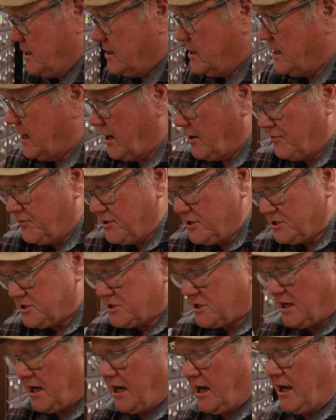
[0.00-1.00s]
Now
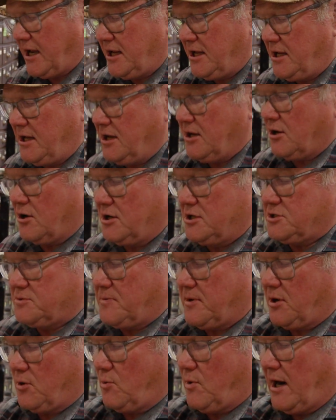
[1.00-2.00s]
this guy here has
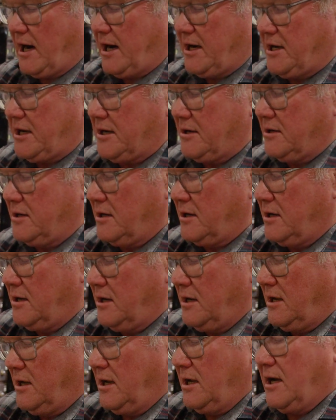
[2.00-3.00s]
been riding
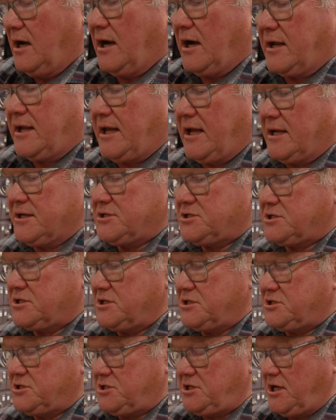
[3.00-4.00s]
against
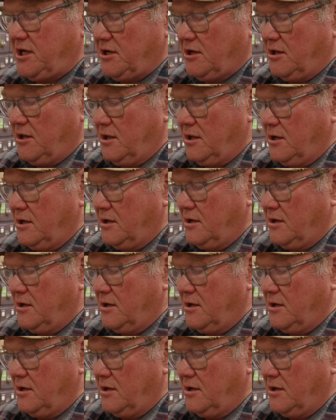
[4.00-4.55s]
the seal